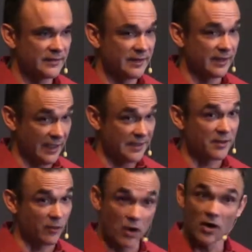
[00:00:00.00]
That's
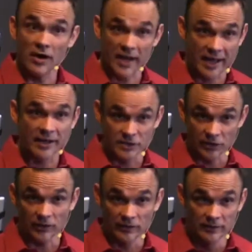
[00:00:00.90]
the wrong
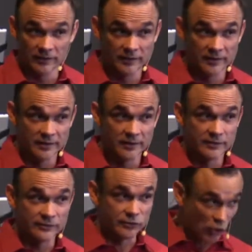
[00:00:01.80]
attitude.
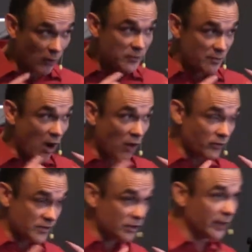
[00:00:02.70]
Job's mouth
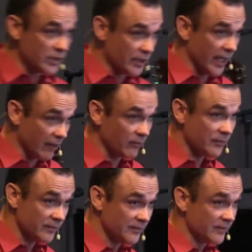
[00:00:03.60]
was doing it to him.
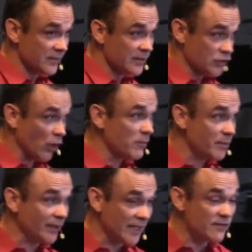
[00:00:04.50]
Job's
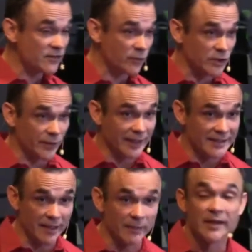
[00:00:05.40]
beliefs were doing it
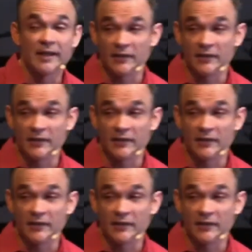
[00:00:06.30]
to him. In